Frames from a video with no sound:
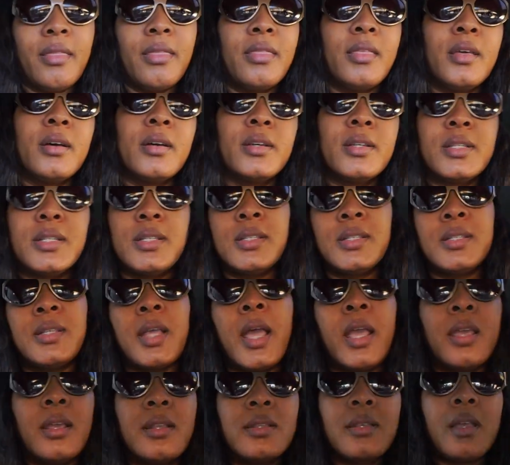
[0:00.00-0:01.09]
The
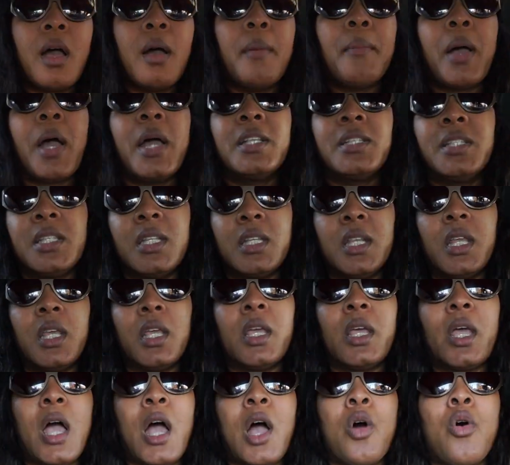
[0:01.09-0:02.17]
second time I did
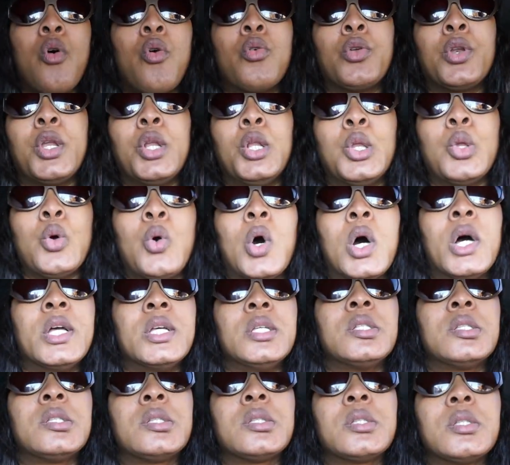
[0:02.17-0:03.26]
it, I only
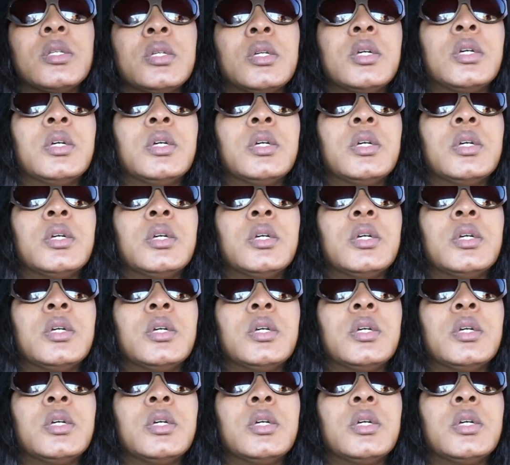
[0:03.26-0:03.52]
lost,